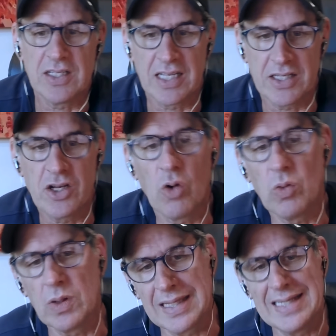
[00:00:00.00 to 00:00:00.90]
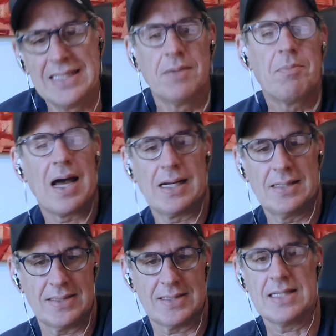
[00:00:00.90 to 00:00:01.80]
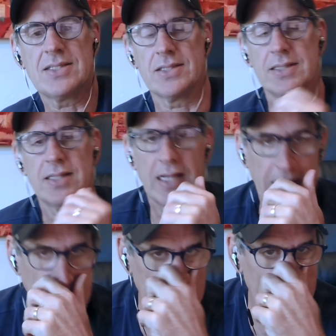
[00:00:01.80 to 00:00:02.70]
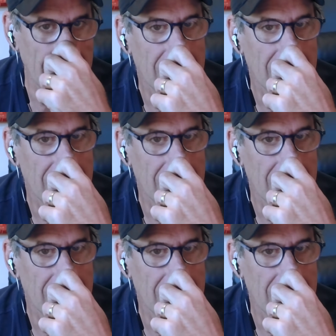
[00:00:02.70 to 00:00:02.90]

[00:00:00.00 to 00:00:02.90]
that don't lead to monetization. And